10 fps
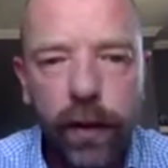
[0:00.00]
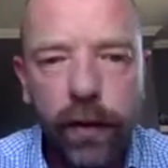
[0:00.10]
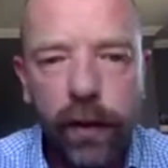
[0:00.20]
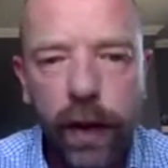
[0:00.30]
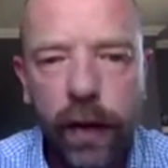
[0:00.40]

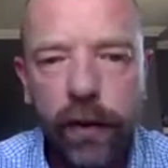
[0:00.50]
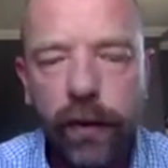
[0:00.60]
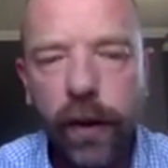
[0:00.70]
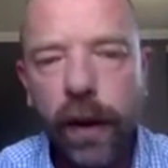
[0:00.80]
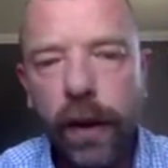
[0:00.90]

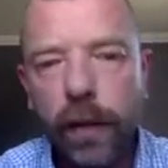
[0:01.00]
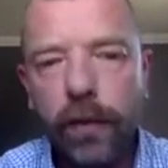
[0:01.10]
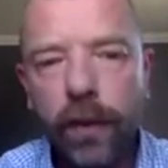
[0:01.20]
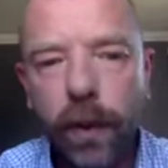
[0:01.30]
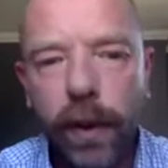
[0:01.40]
translocations, I'm
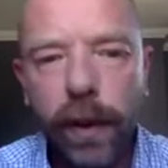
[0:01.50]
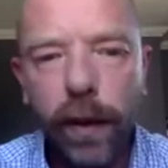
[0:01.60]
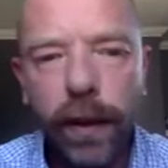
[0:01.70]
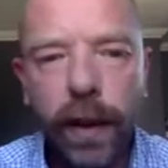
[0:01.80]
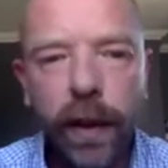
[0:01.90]
showing
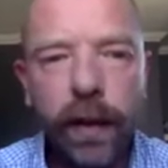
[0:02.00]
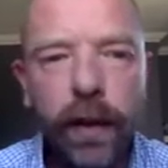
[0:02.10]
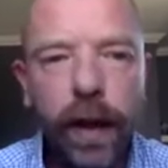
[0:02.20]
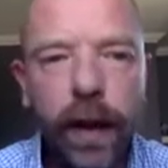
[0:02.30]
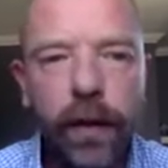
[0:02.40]
there with that
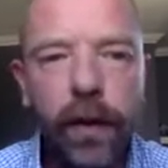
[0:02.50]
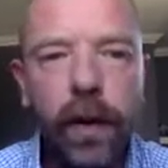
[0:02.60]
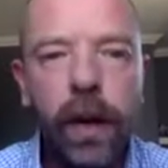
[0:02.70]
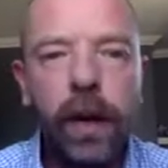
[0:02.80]
little arrow,